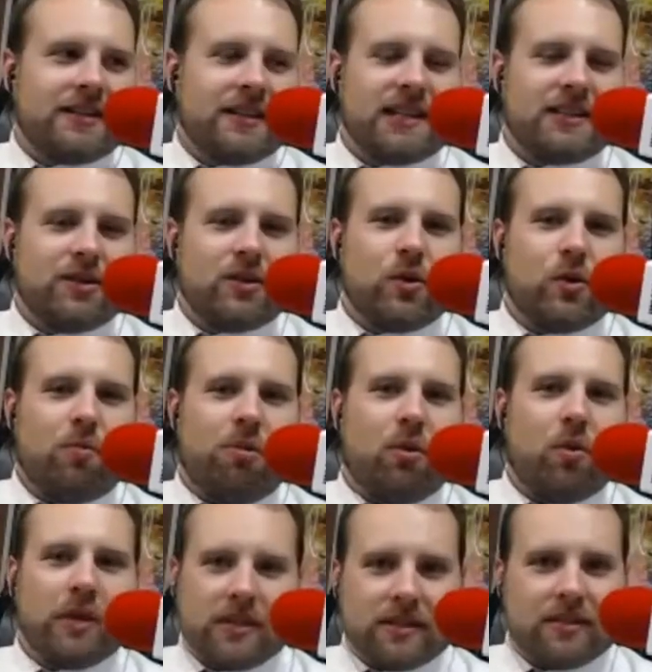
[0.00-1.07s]
the whole
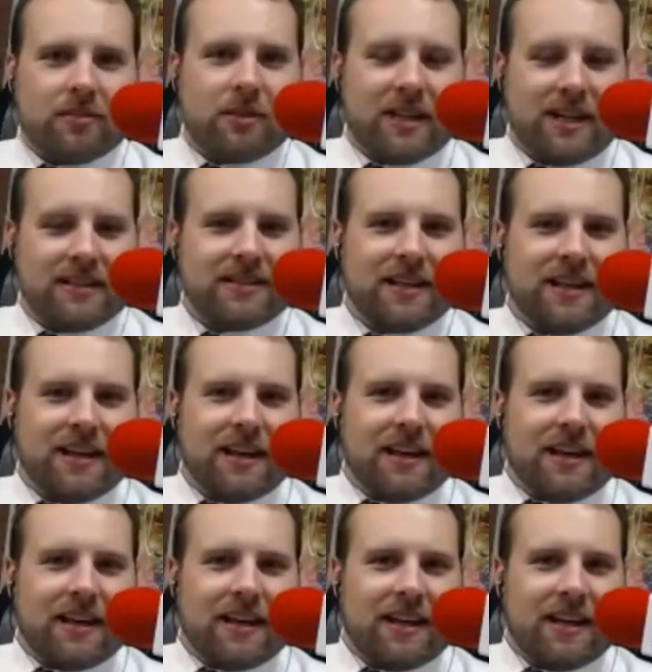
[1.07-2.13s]
point. I mean,
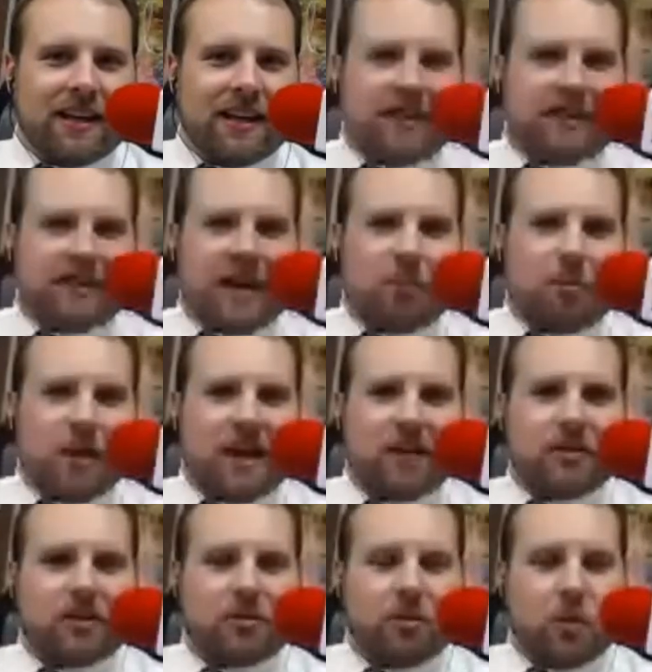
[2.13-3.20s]
it's not
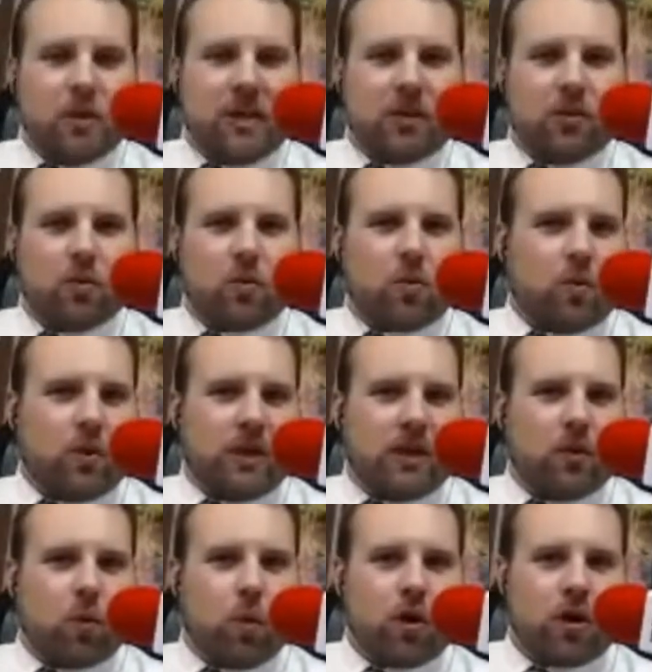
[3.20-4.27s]
about, I mean, we can
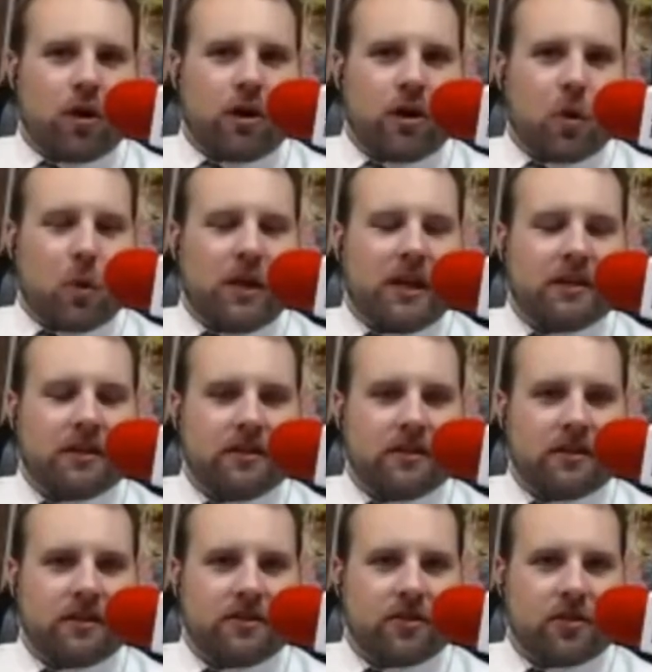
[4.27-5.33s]
work on our
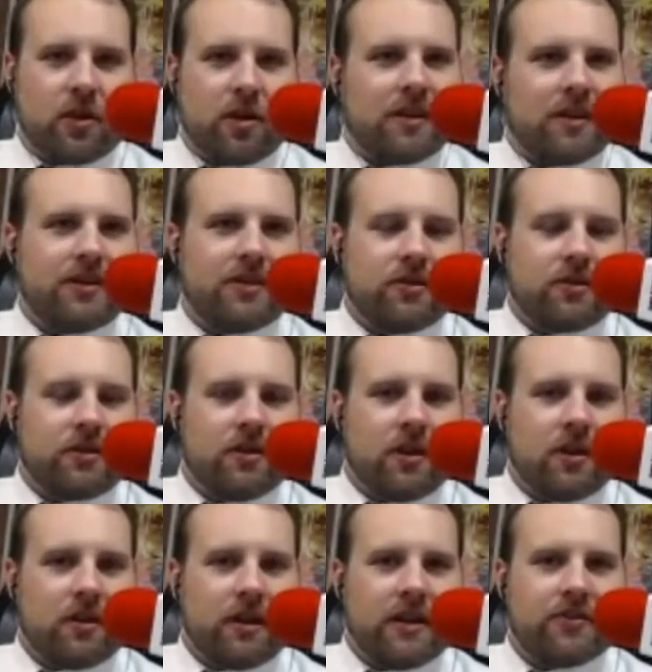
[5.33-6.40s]
weaknesses or our
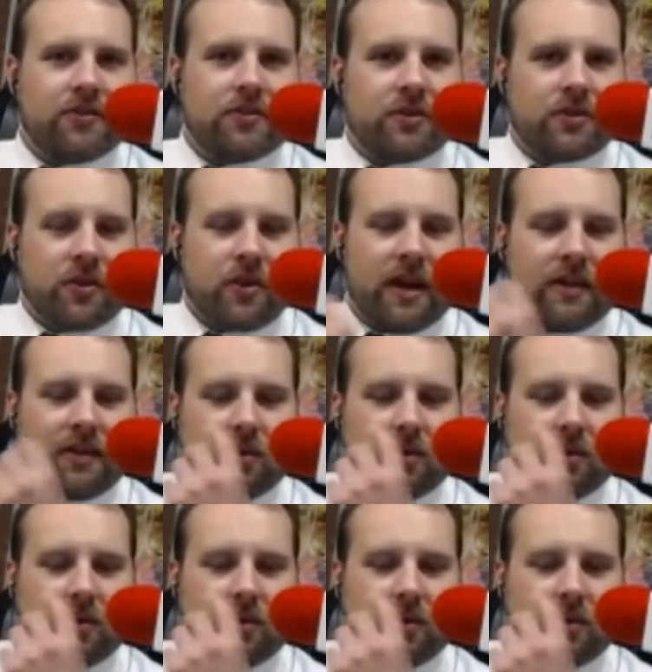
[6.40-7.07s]
lesser strengths, and we